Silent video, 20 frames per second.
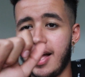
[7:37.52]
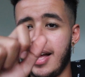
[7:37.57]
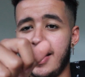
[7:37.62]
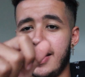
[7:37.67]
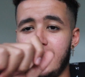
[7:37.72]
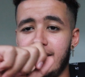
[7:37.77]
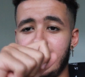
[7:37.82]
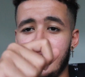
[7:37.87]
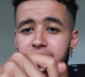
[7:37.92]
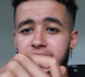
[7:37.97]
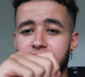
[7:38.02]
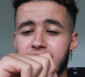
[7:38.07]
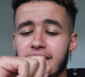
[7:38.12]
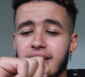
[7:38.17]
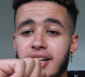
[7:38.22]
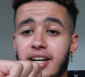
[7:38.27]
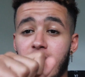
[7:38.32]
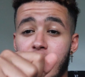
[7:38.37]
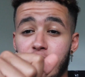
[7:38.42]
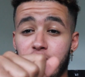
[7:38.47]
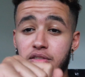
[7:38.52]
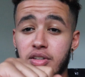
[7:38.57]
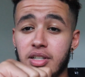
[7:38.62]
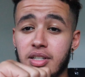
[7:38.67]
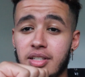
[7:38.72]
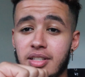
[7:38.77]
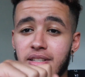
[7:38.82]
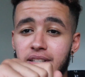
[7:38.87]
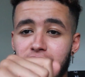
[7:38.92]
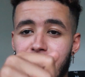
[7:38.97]
and like
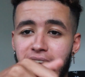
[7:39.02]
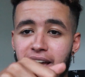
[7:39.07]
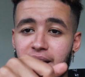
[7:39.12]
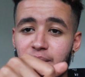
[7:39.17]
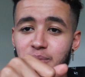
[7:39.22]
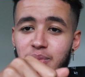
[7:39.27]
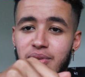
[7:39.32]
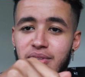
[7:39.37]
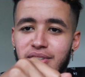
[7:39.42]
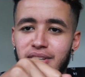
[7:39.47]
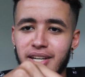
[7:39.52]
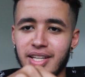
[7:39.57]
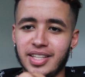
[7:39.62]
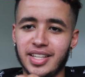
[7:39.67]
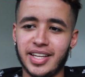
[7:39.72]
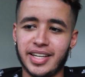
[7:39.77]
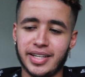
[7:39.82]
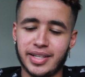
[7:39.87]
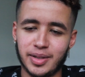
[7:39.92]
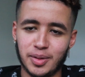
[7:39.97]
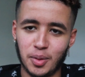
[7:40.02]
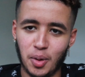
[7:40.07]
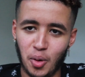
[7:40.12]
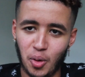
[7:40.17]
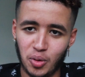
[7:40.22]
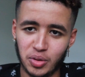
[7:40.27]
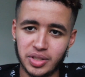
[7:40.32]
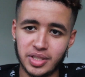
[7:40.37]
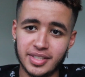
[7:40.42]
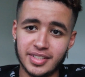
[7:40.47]
cover the cap and like
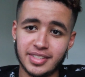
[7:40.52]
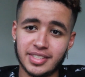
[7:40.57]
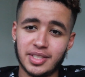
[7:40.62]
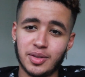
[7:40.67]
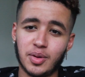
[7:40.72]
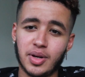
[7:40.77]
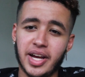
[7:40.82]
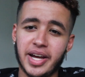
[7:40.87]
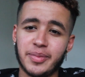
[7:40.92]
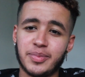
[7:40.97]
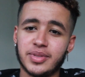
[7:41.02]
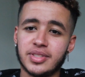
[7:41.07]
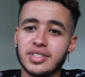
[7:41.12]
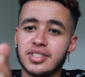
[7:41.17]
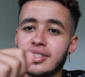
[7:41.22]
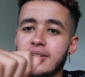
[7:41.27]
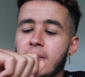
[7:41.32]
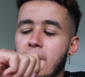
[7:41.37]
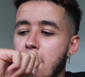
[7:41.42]
hold it and see what happens?